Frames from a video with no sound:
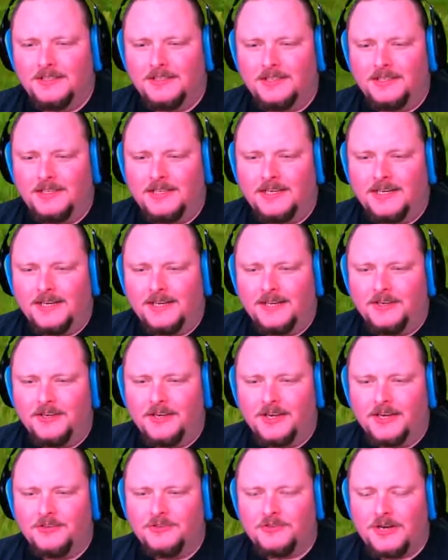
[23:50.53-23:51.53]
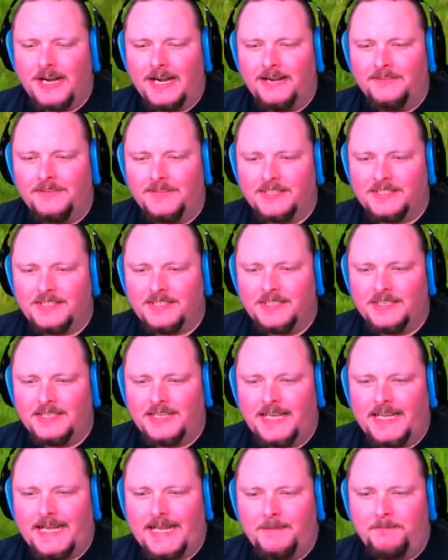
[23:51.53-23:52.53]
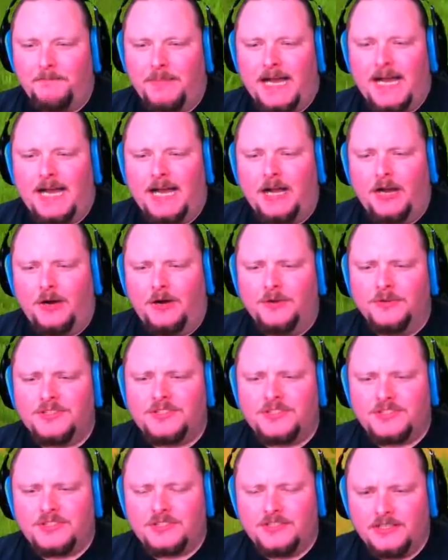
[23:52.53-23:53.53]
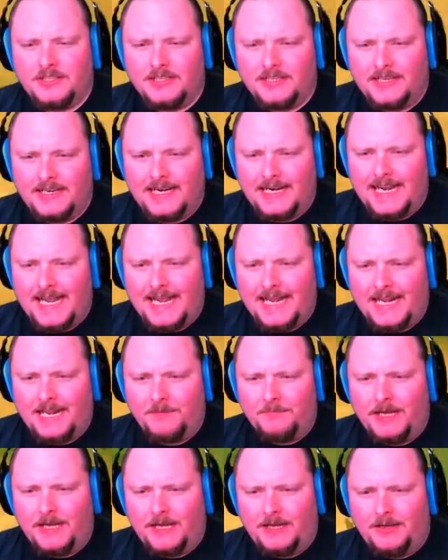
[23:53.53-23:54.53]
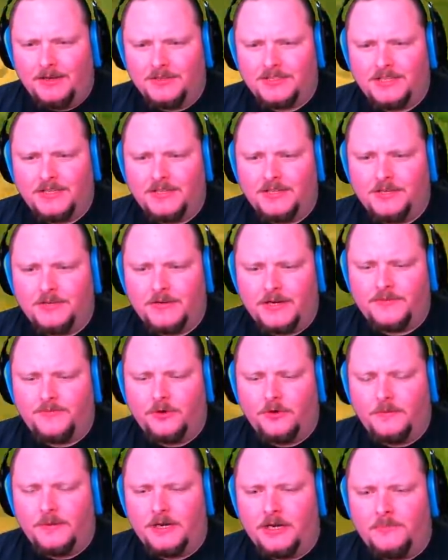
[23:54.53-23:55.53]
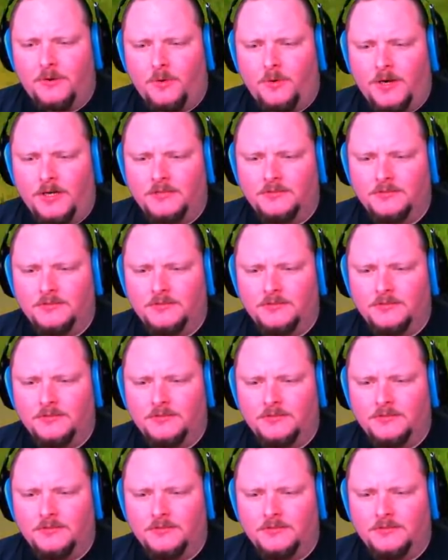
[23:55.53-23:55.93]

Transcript: And you can drive this thing like a boss. Like a boss. And then transform it, number 1.